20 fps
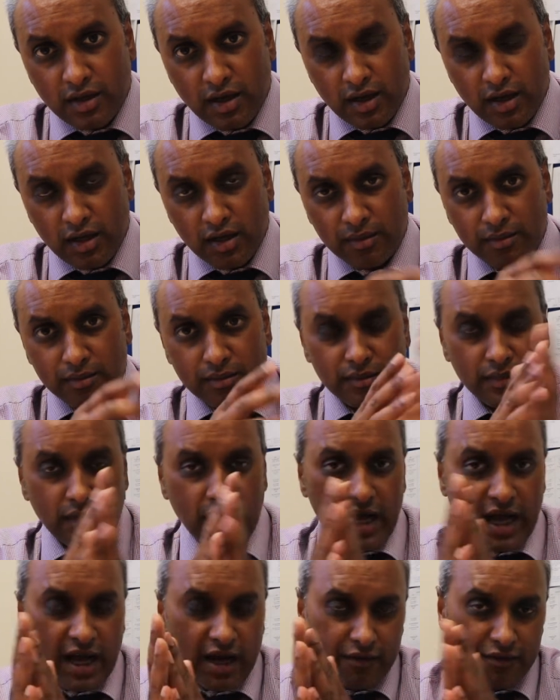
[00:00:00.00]

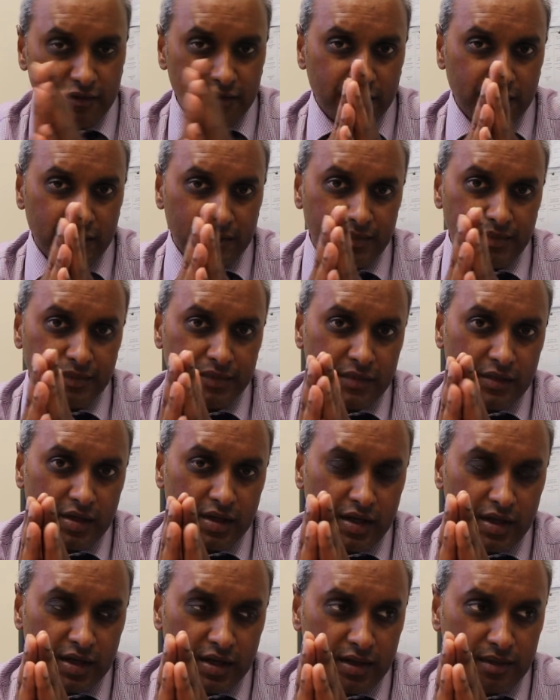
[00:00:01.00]
have
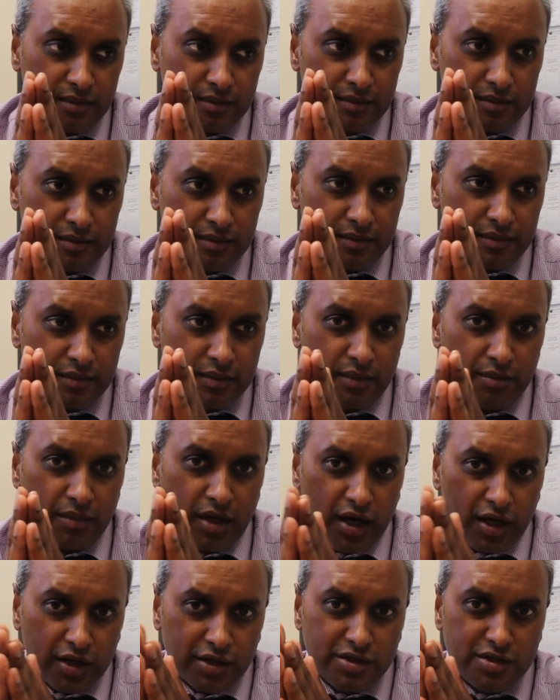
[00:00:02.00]

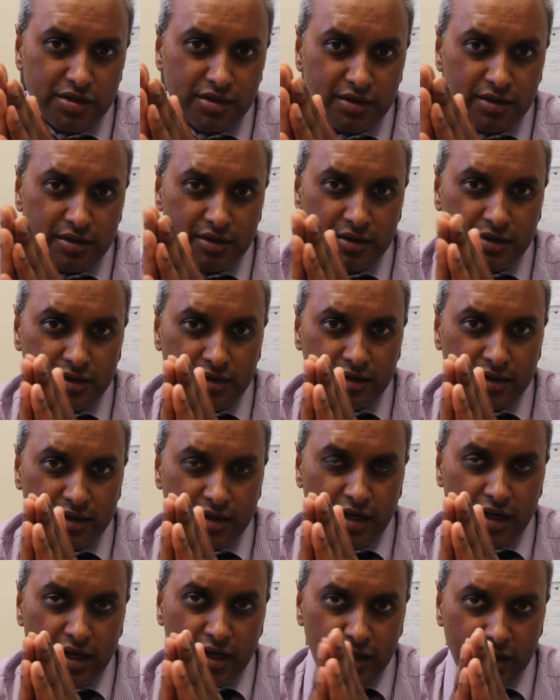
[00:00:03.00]
marked
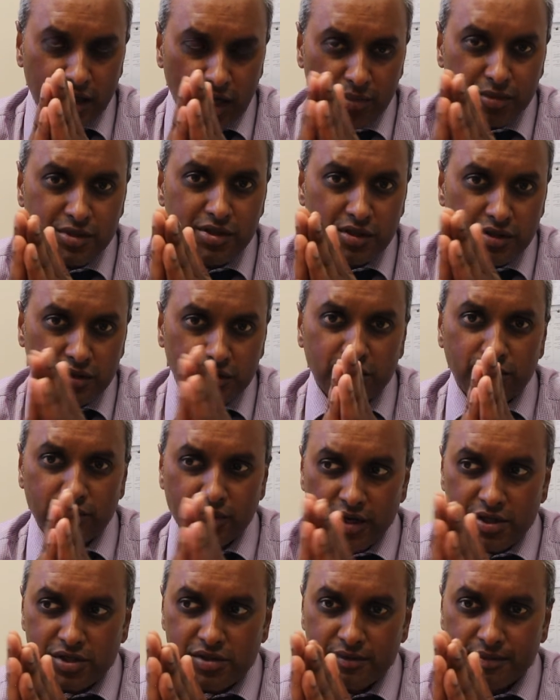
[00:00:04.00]
carpal tunnel
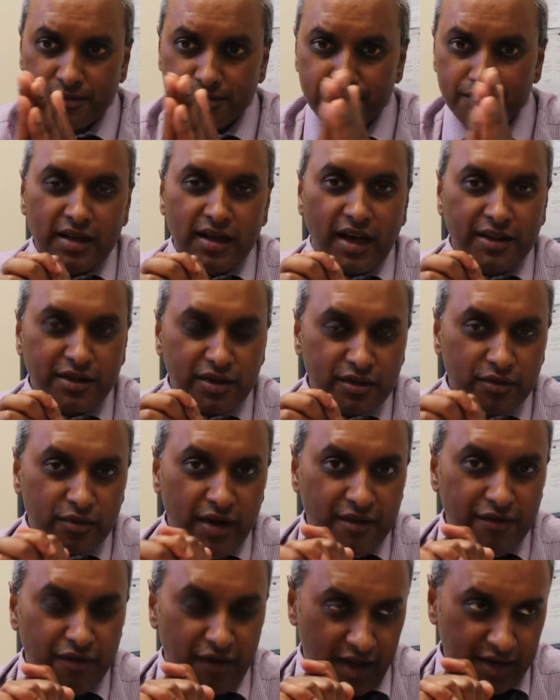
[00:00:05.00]
compression. And the other
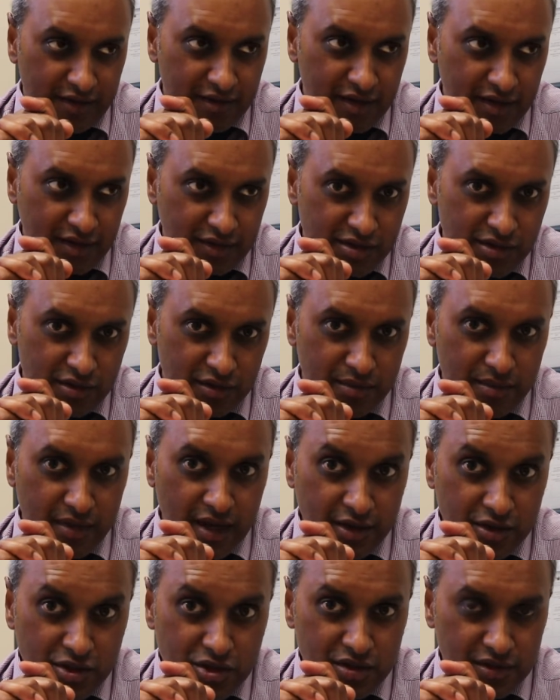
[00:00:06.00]
red flag thing to
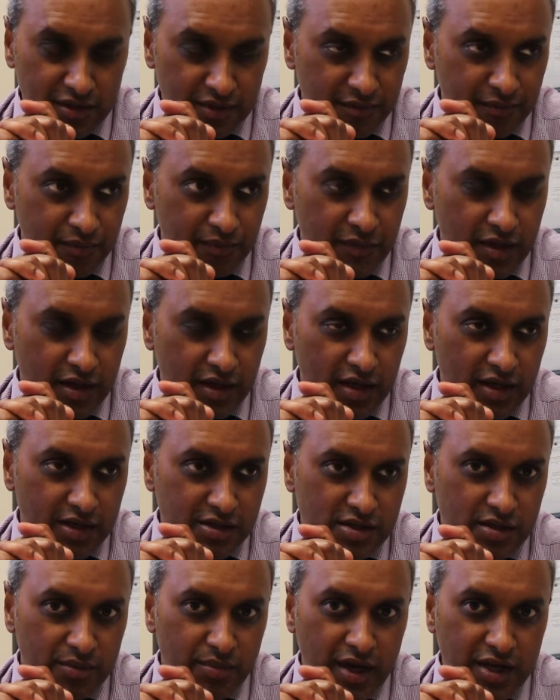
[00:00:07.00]
mention
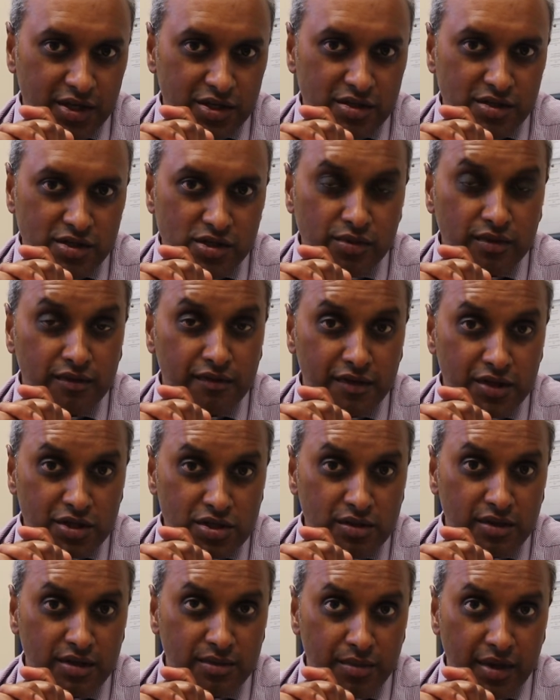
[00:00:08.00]
is that patients with
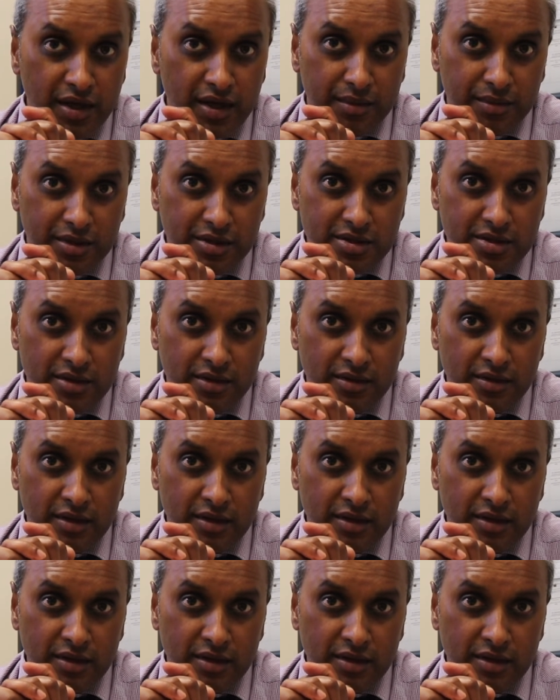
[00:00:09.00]
visual impairment